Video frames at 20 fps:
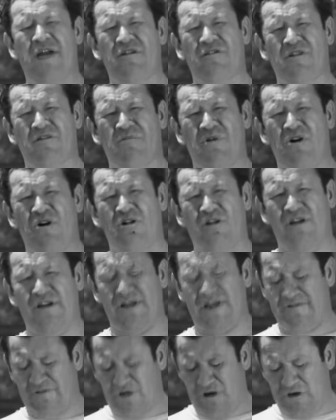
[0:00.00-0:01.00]
eye on the ball
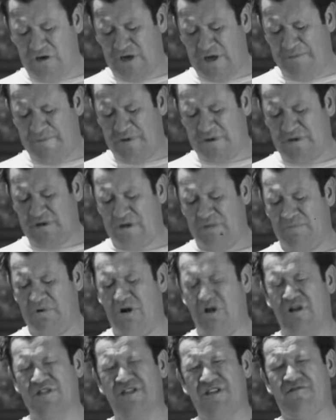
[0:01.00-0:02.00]
and never look up until the
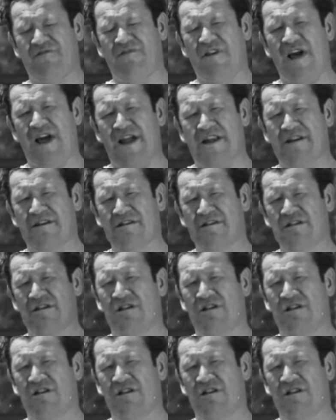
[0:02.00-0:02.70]
ball is in flight.